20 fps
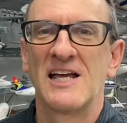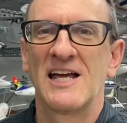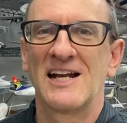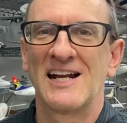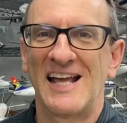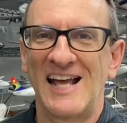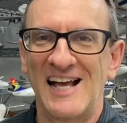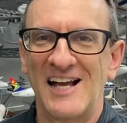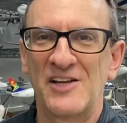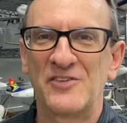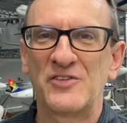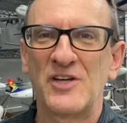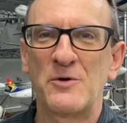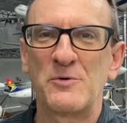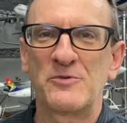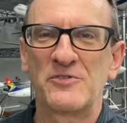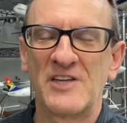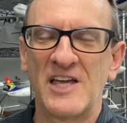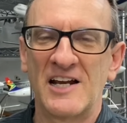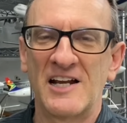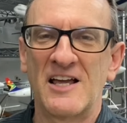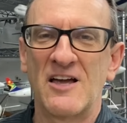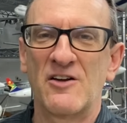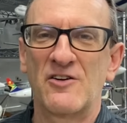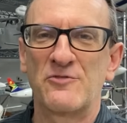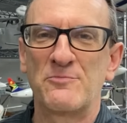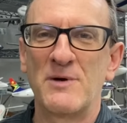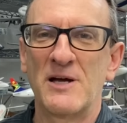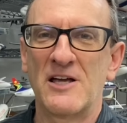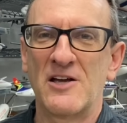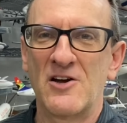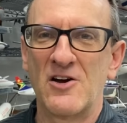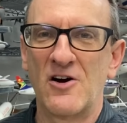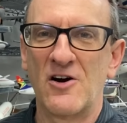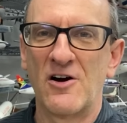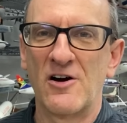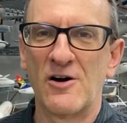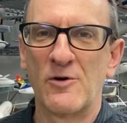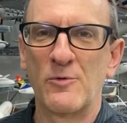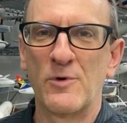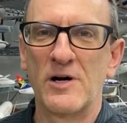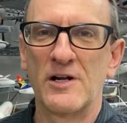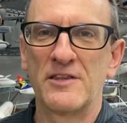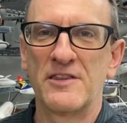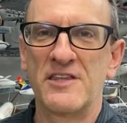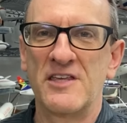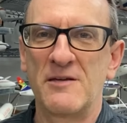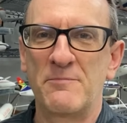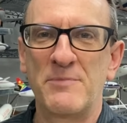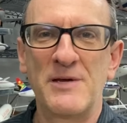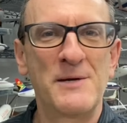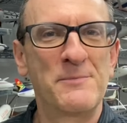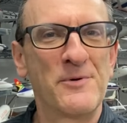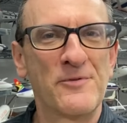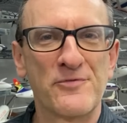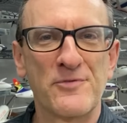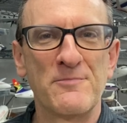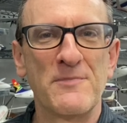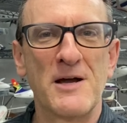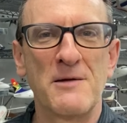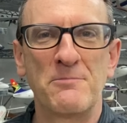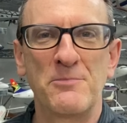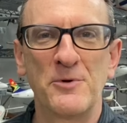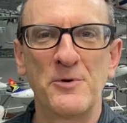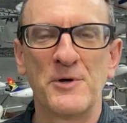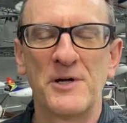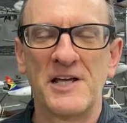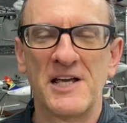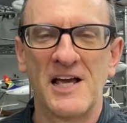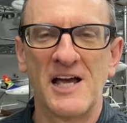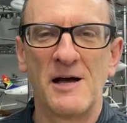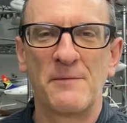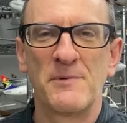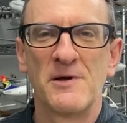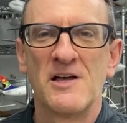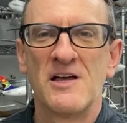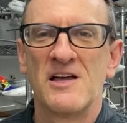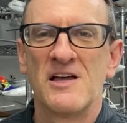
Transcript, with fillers: And as I was getting out of my car, one of the people from my boot camp